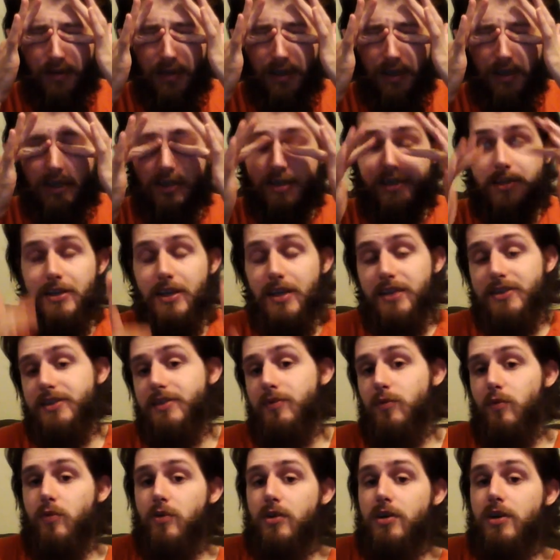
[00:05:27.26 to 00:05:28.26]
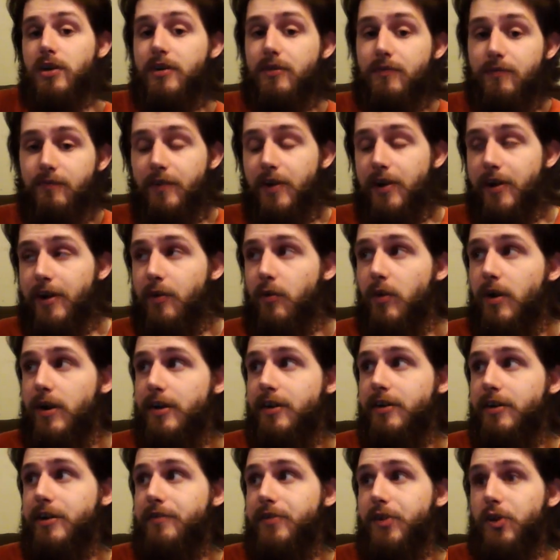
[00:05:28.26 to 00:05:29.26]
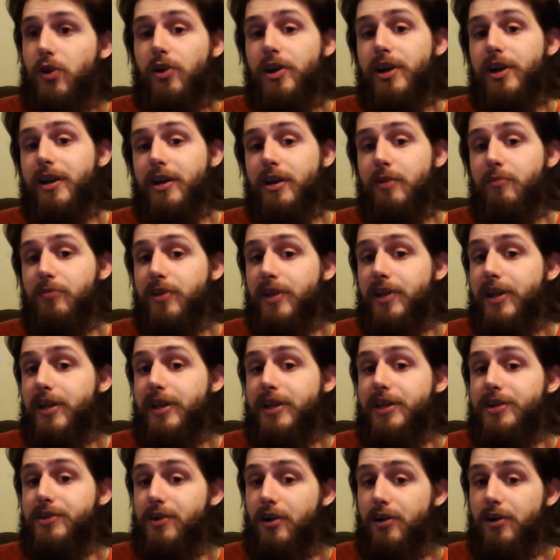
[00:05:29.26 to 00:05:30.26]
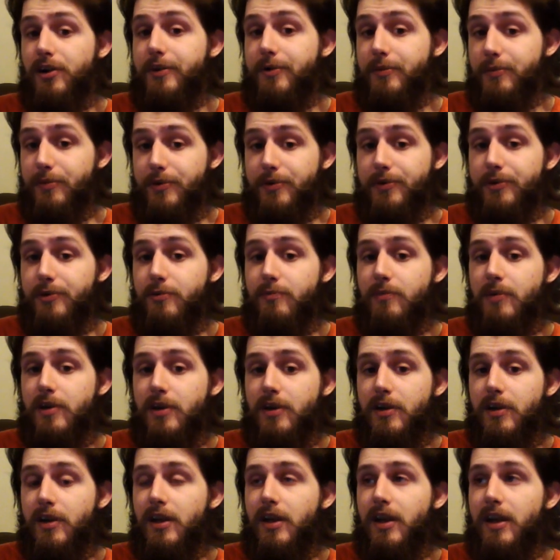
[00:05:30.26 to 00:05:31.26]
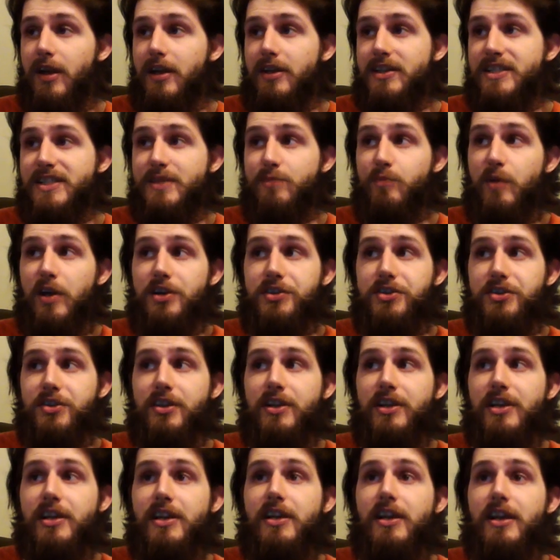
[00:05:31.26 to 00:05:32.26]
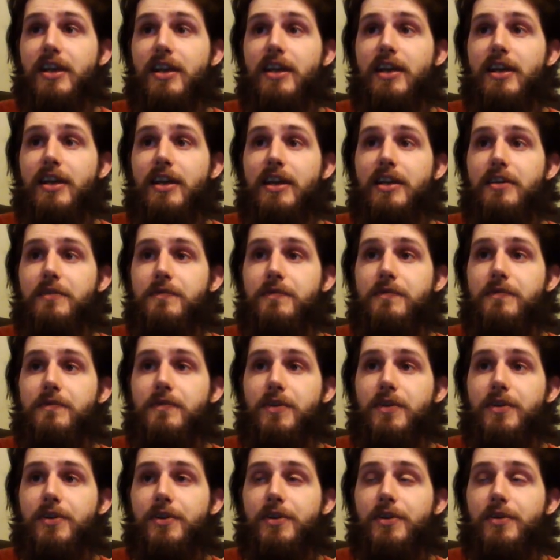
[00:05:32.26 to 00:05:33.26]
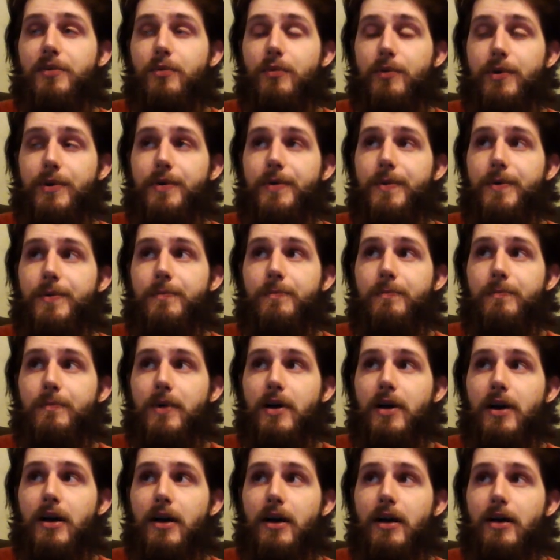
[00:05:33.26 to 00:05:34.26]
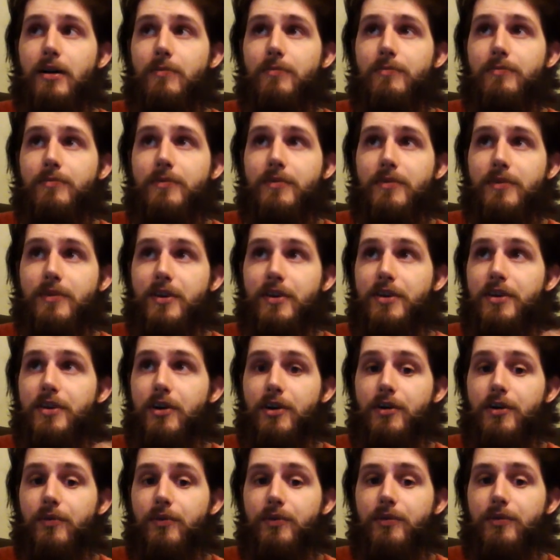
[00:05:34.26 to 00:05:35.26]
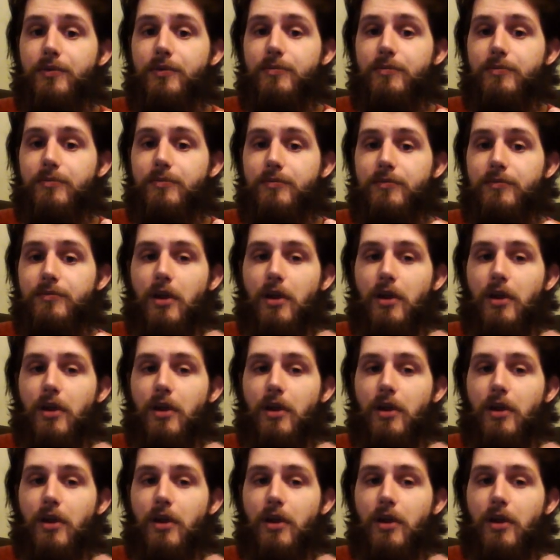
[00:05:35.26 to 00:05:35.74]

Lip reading: it doesn't work very well if you're in a completely dark room, especially if your room, the dark room,